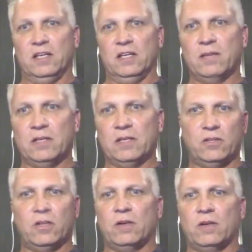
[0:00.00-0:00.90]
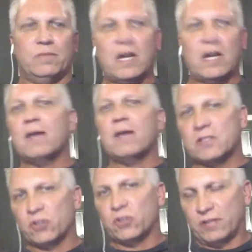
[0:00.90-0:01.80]
I mean, time is
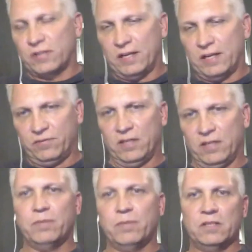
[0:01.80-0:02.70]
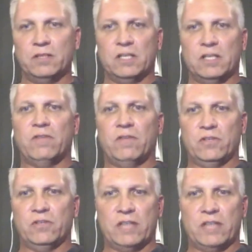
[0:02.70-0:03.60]
little, not infinite, but to give of your
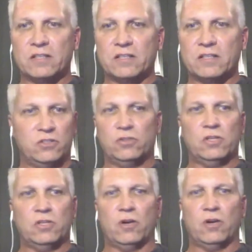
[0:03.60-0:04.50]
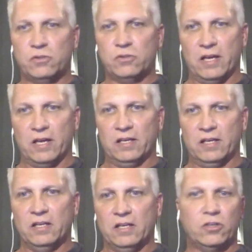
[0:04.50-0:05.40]
talents, you can always do that.
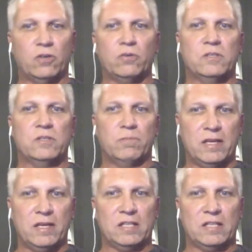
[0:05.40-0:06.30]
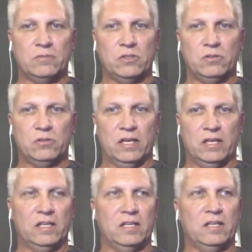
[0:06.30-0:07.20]
You can always make time to do that.
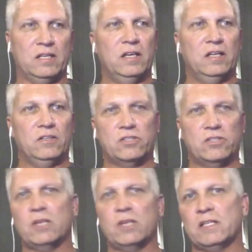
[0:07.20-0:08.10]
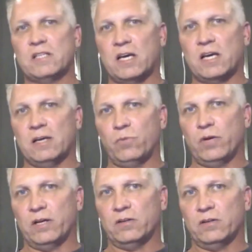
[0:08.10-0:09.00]
And there's going to be a time
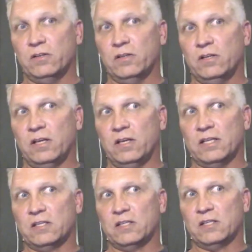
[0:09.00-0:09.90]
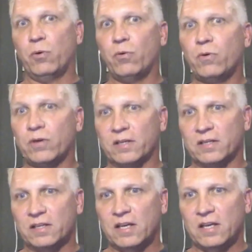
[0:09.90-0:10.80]
where, at some point,
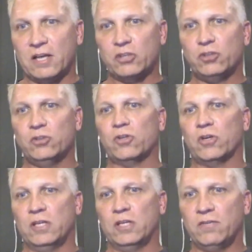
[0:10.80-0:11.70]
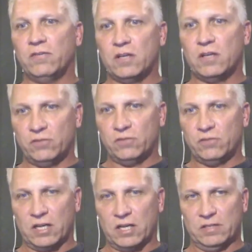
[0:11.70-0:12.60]
as you start giving of your
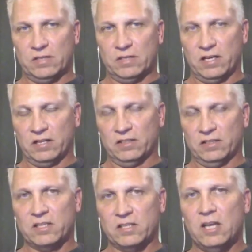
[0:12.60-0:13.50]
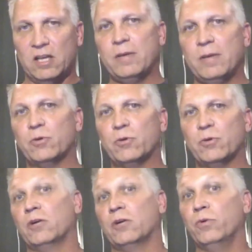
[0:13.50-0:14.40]
time and talents, people are going to
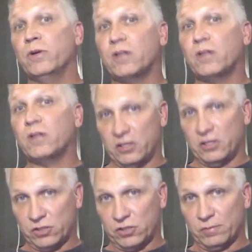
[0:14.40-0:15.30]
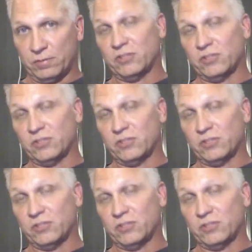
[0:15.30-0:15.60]
realize your time and talents.